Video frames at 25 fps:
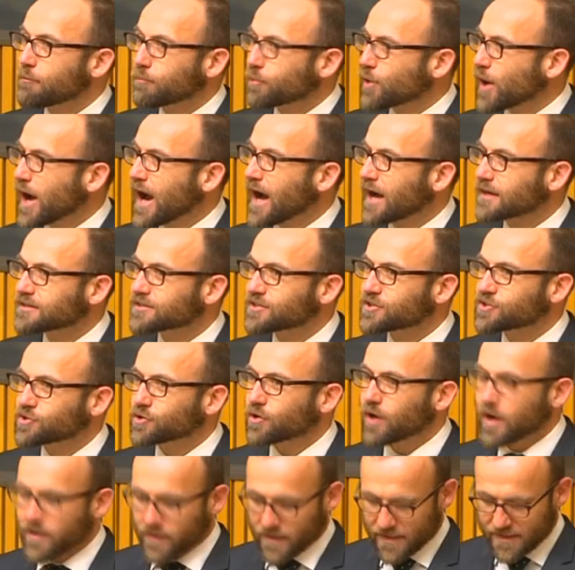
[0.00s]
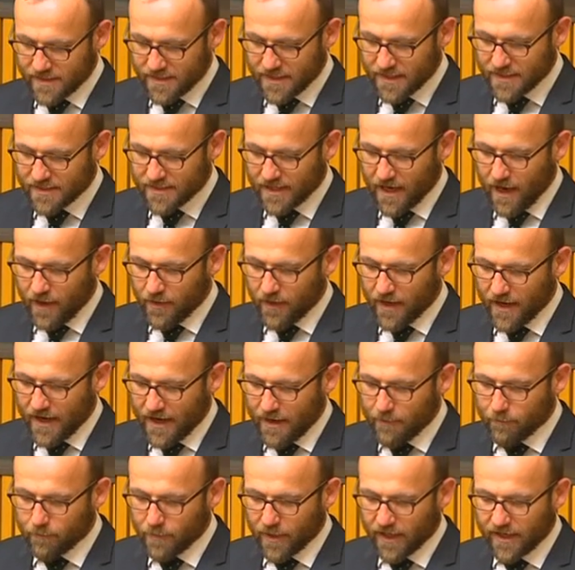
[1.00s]
proud to join the 6 other
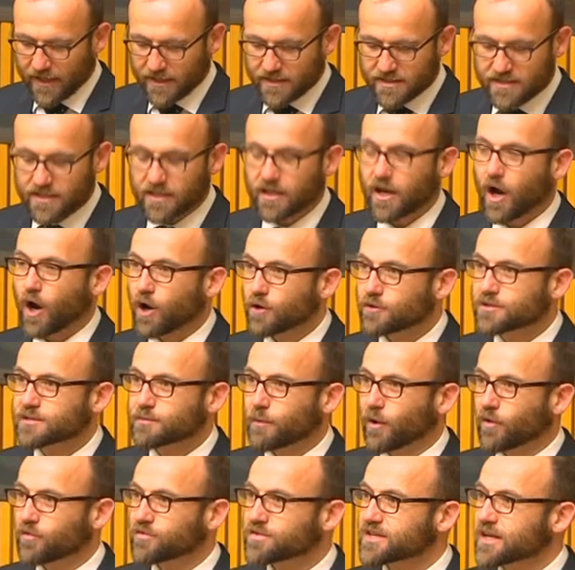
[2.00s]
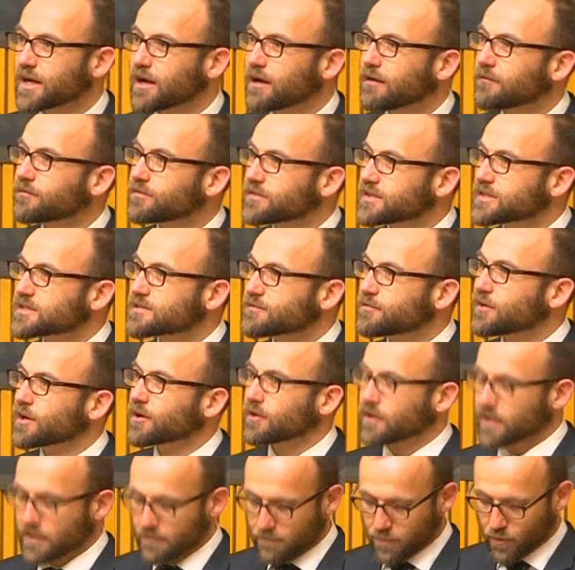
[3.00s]
MPs to co-sponsor this
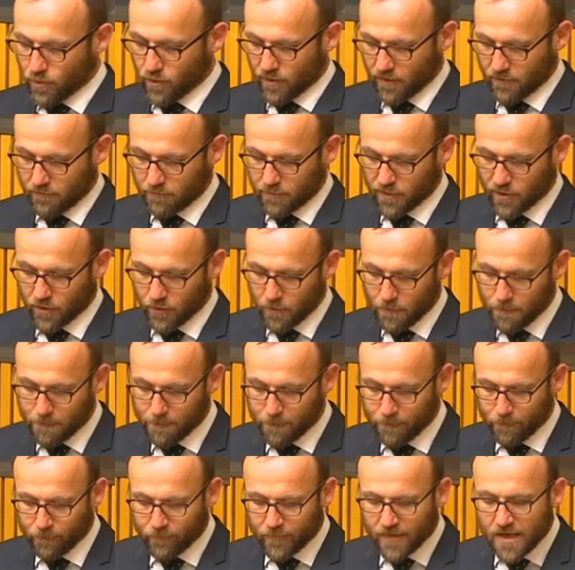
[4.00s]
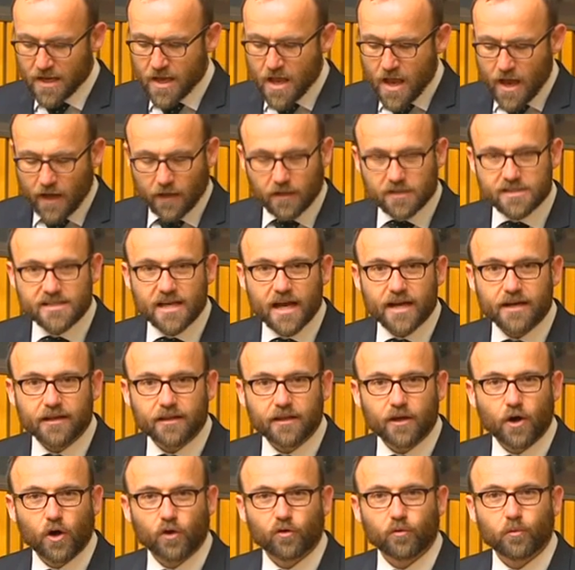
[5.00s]
very important bill. And I say to
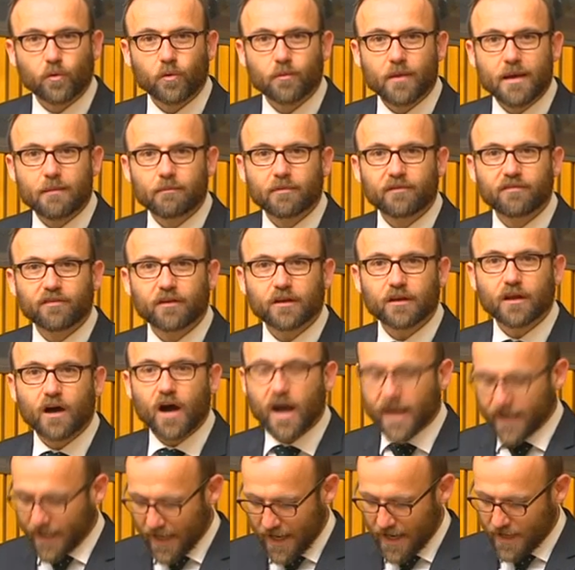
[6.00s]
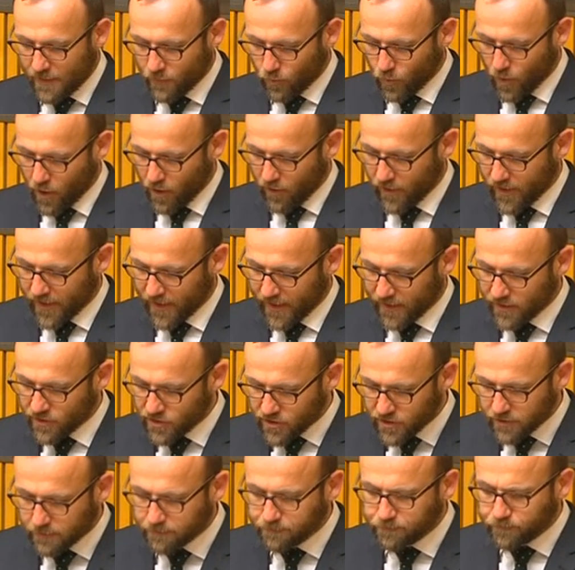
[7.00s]
the Honourable Member for Leichhardt, Warren
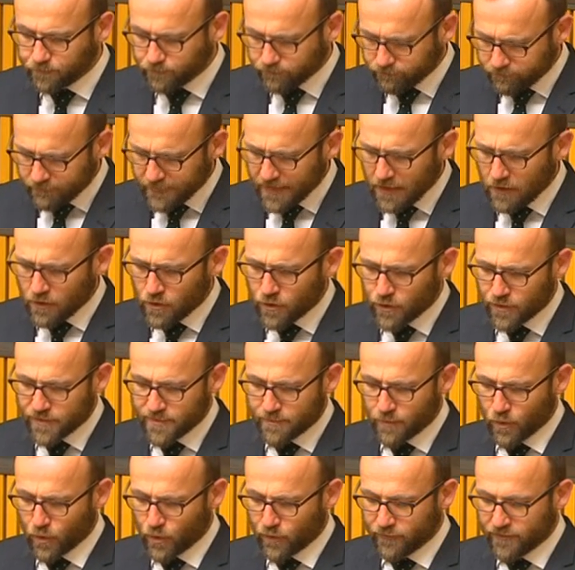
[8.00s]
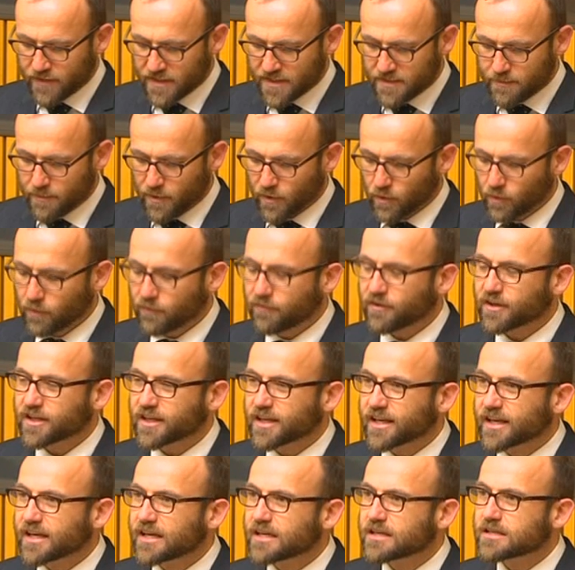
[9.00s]
Entsch, who's moved this bill, for
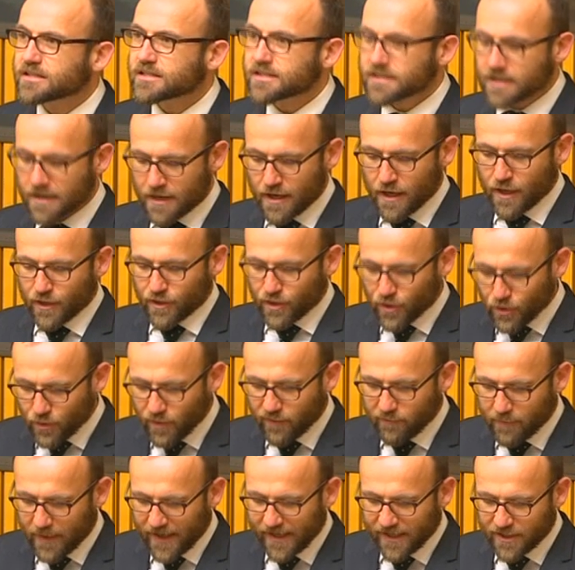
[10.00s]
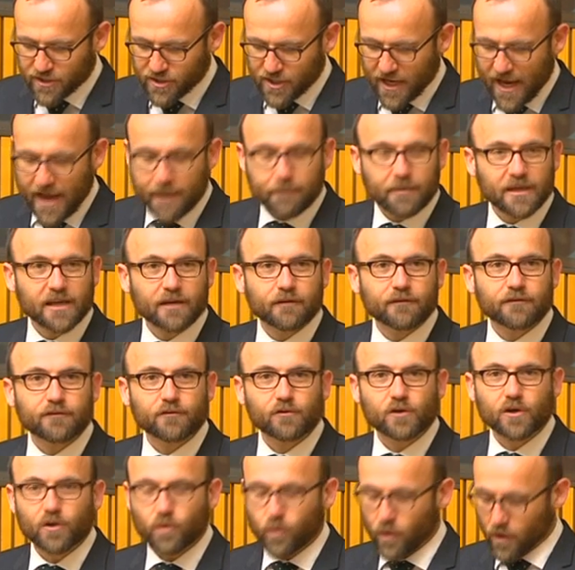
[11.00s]
years you have been a champion
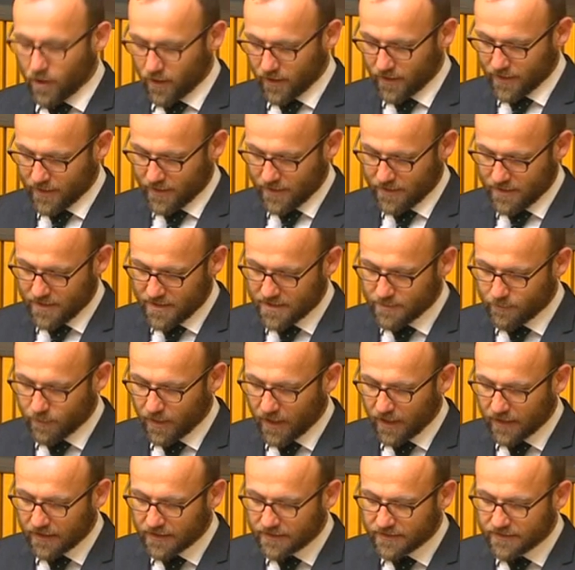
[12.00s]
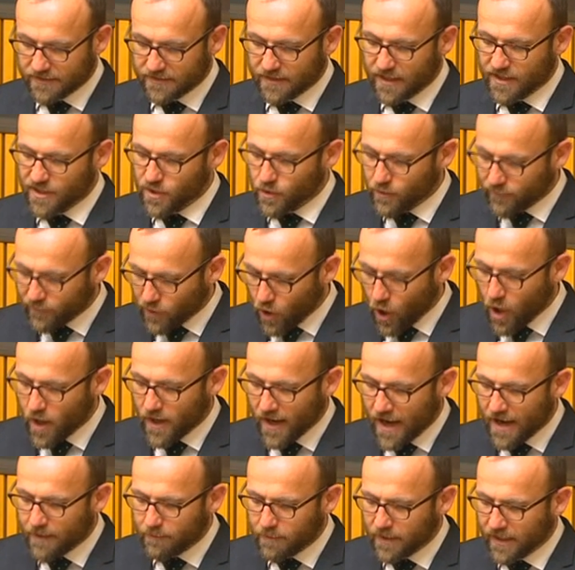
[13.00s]
for equality in this place, and you have gone
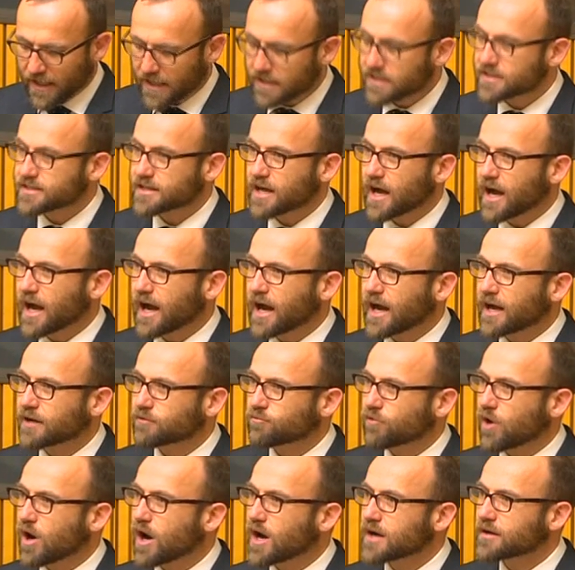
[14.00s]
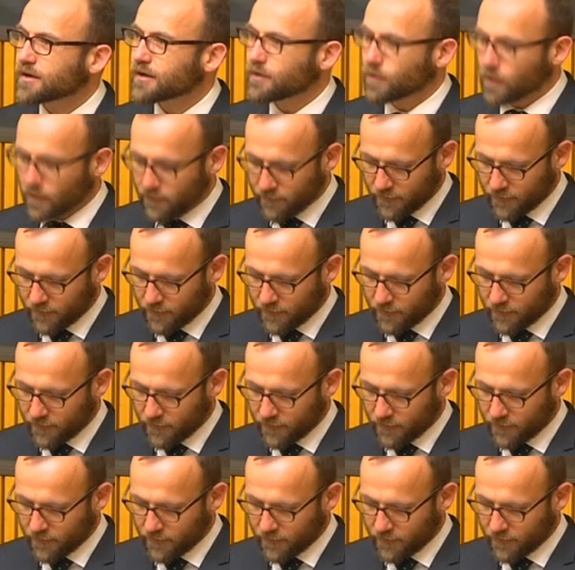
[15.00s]
up against the hard right and